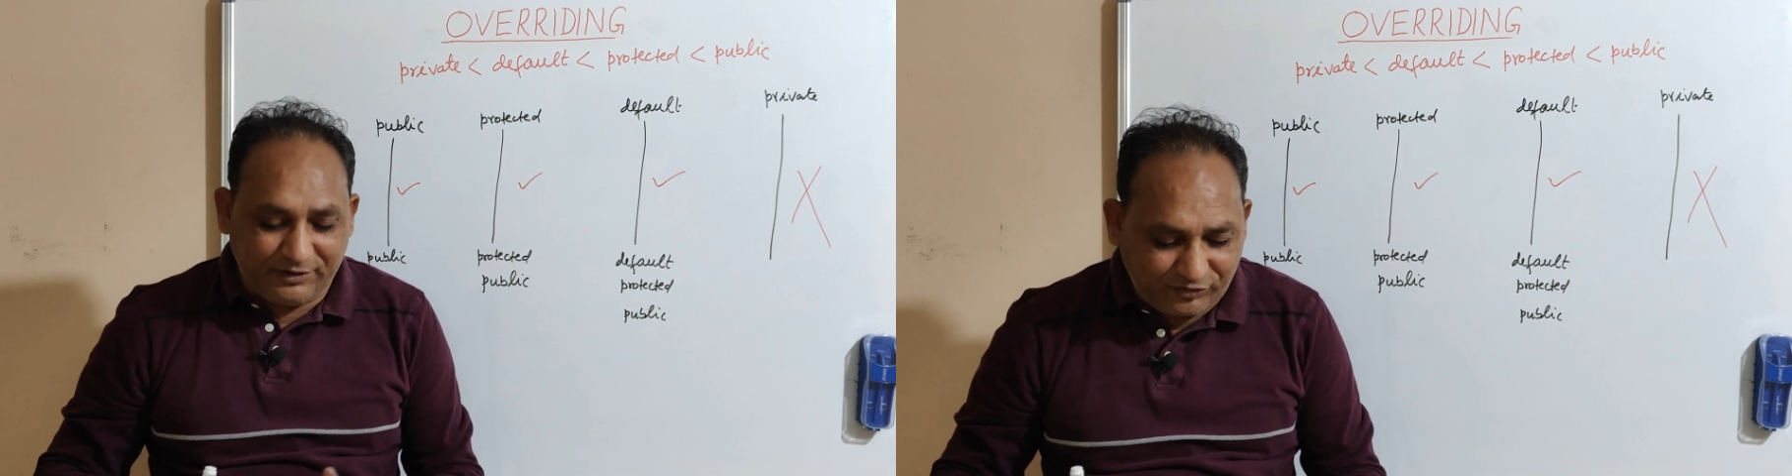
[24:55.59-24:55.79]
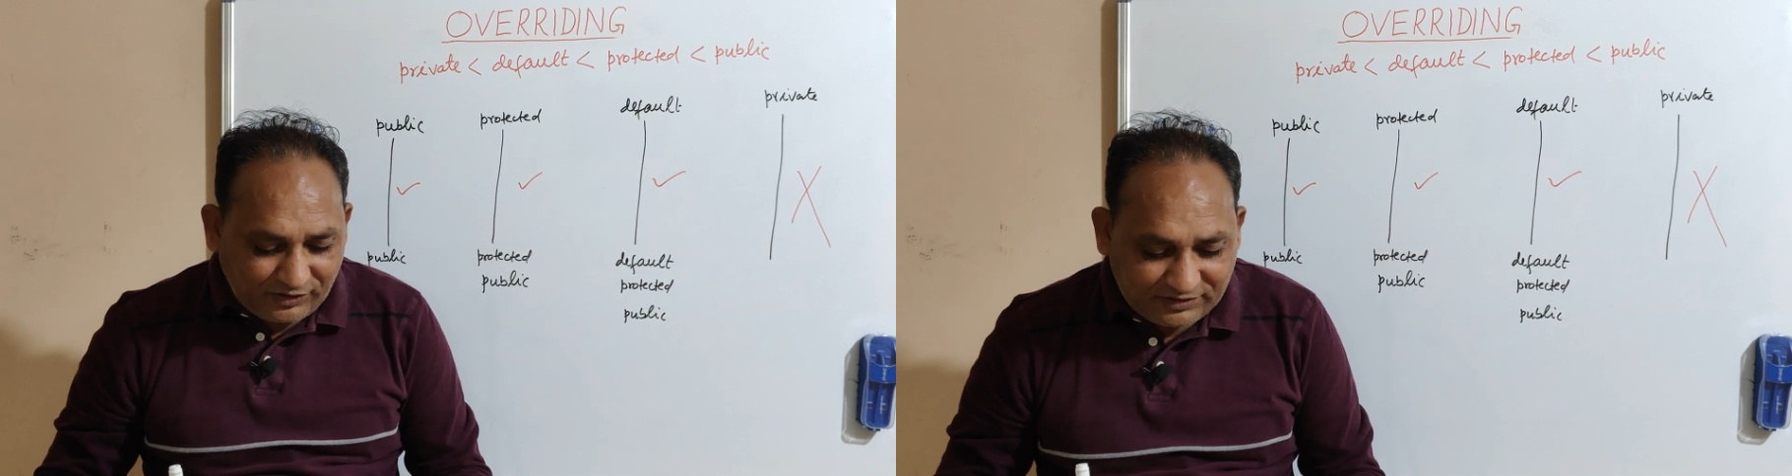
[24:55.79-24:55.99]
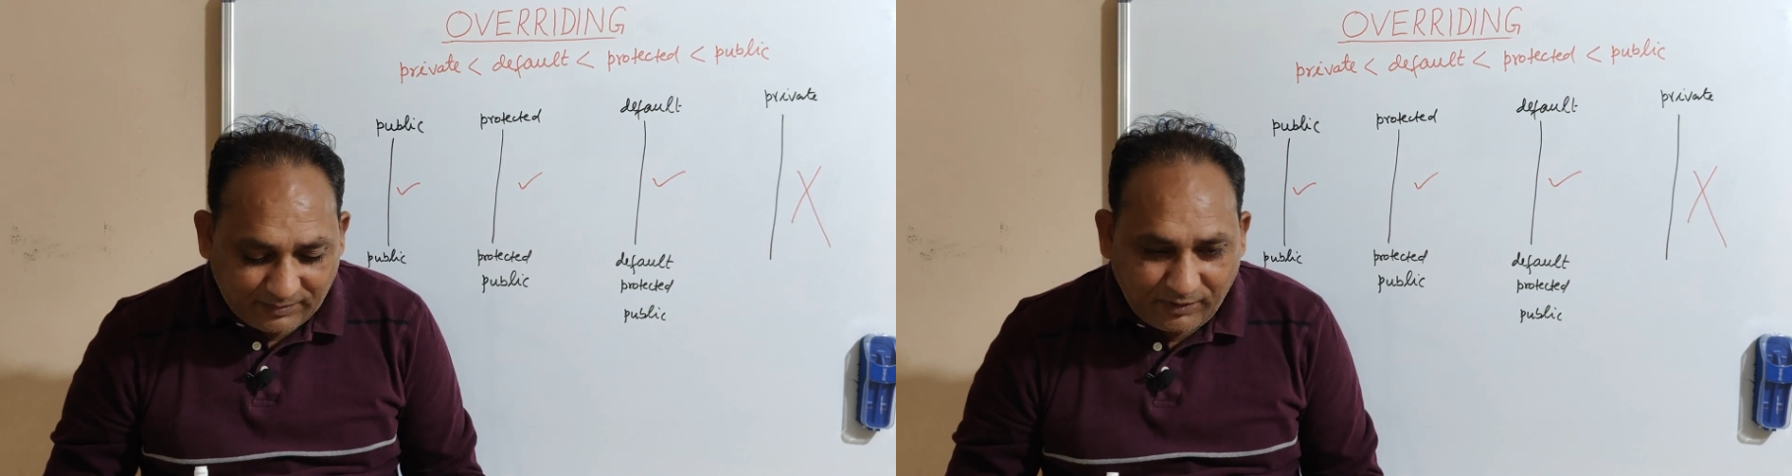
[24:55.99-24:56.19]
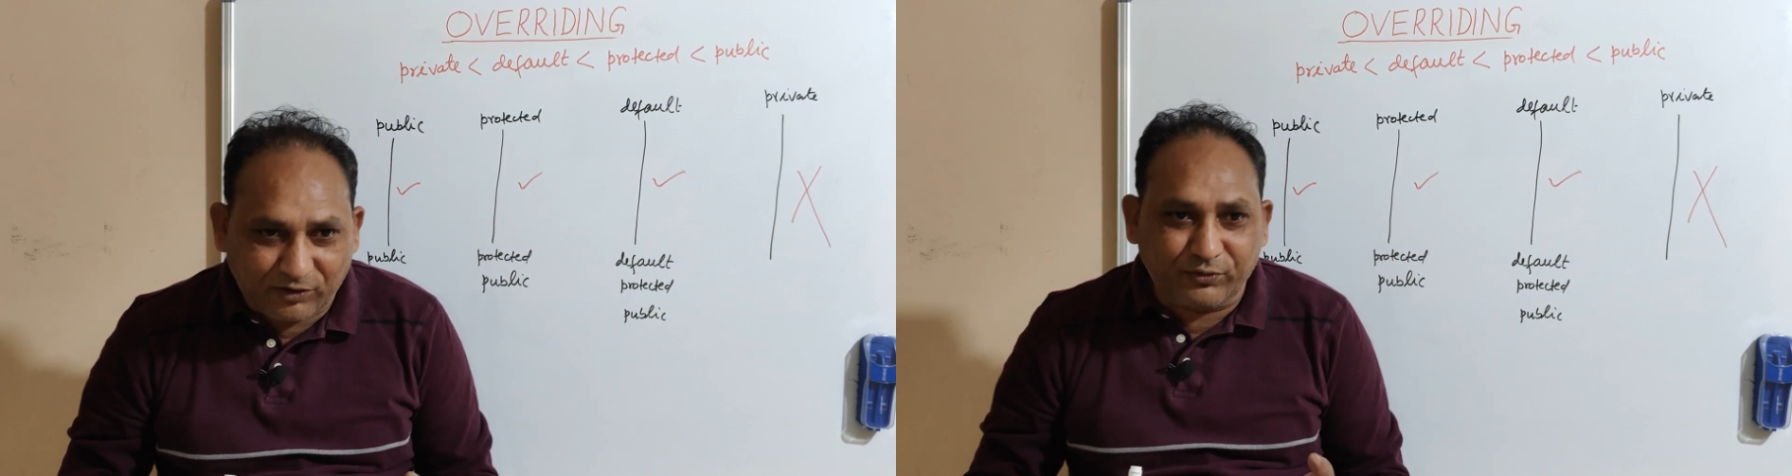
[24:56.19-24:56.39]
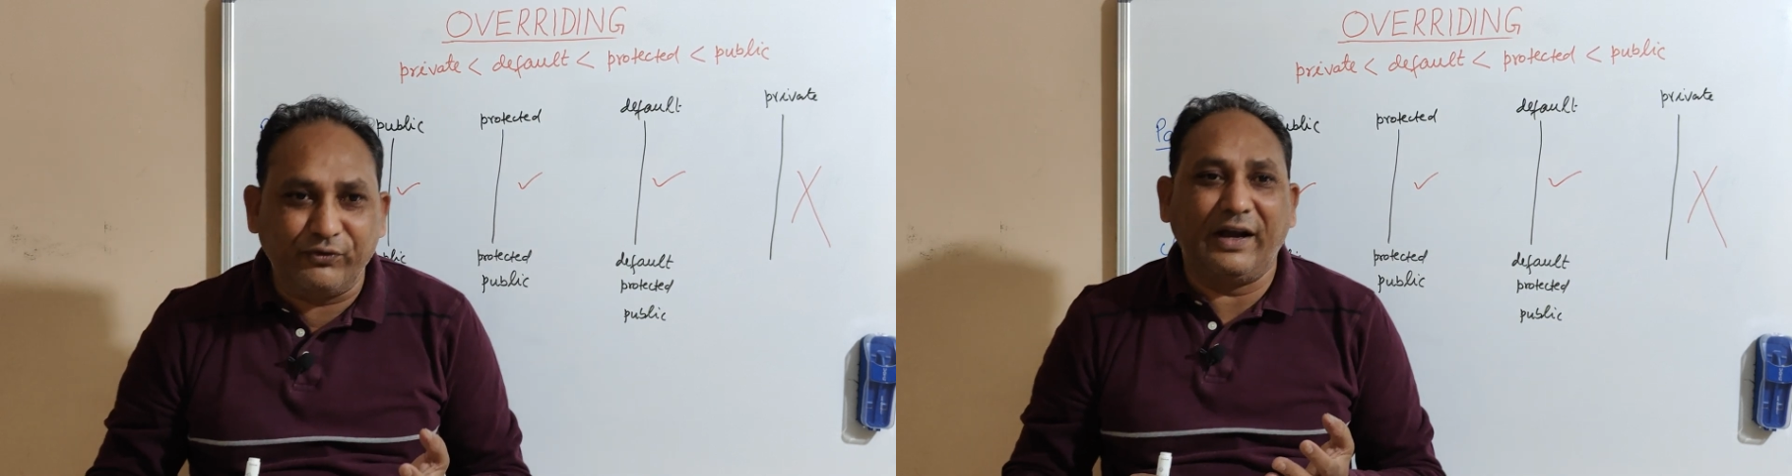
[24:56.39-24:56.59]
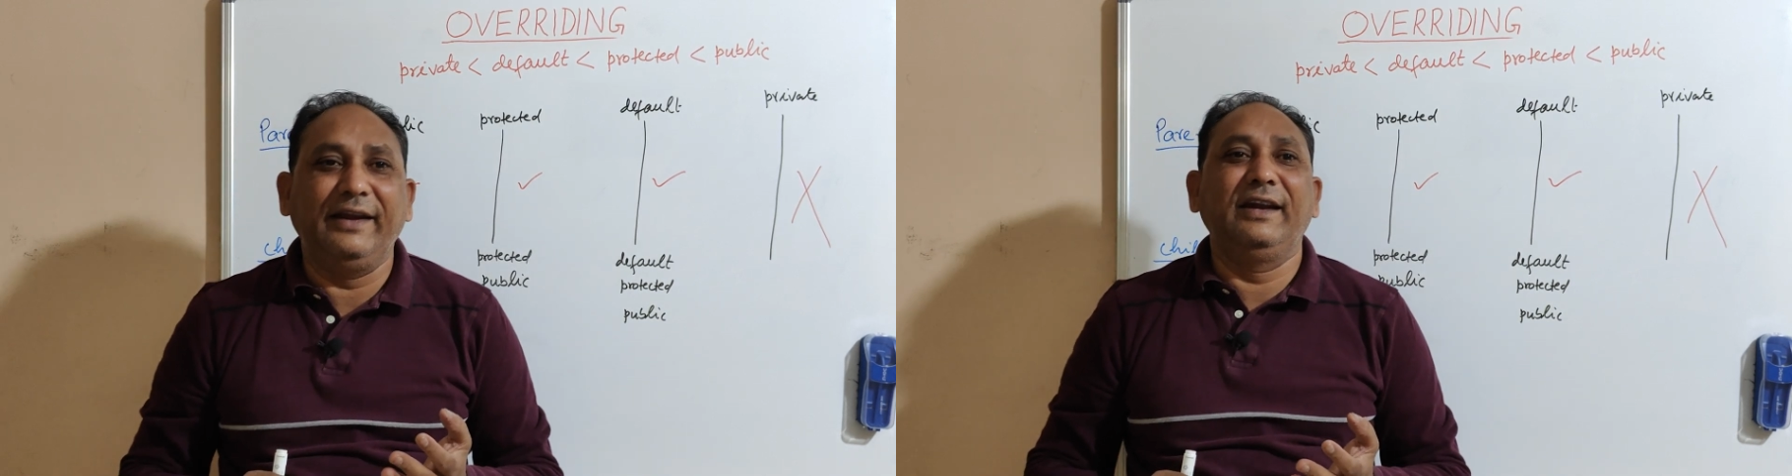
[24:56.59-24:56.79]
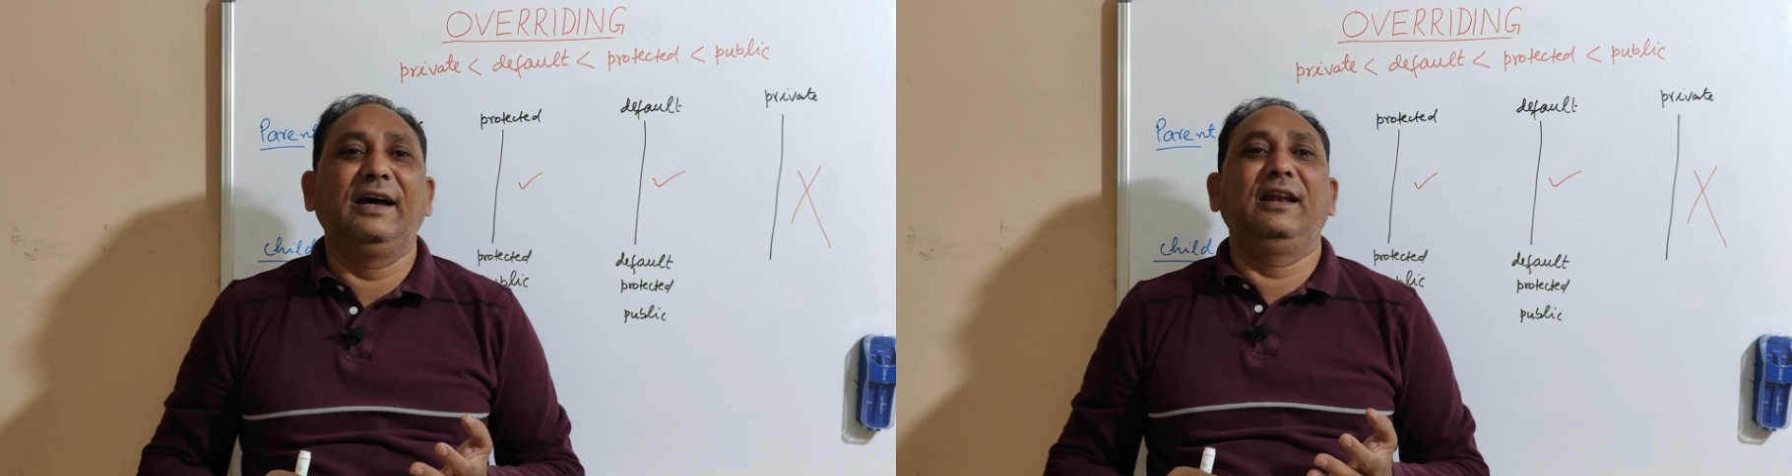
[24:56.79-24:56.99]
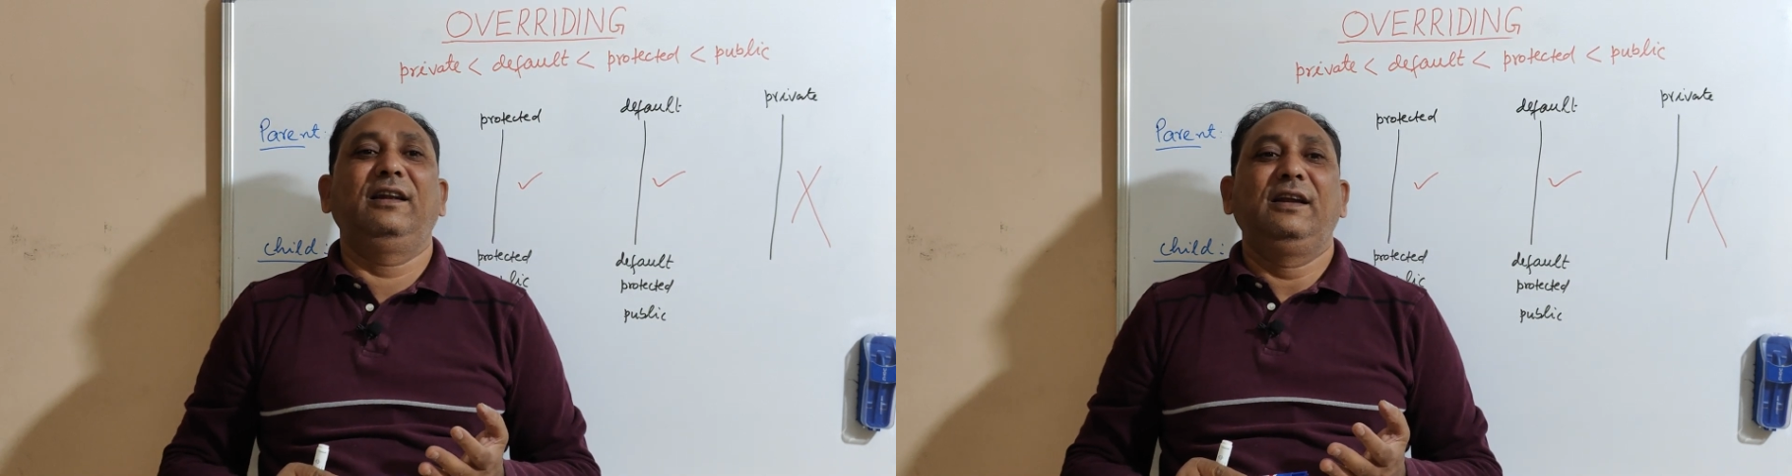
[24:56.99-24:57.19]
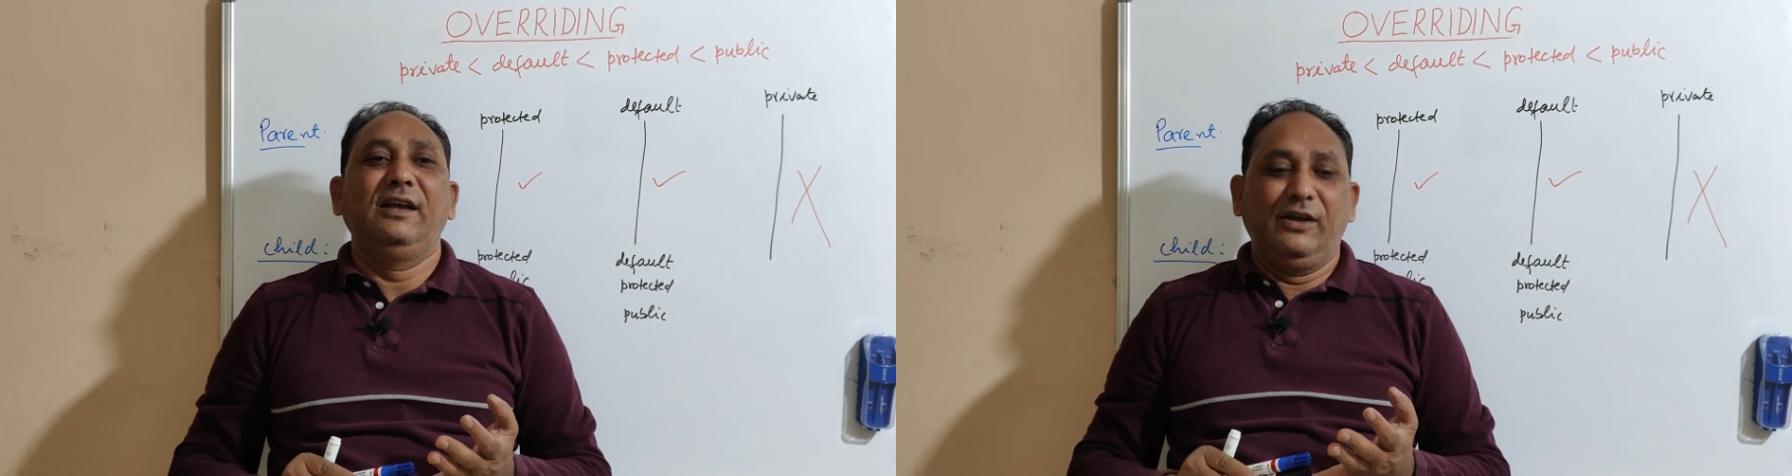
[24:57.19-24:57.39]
discussed about final,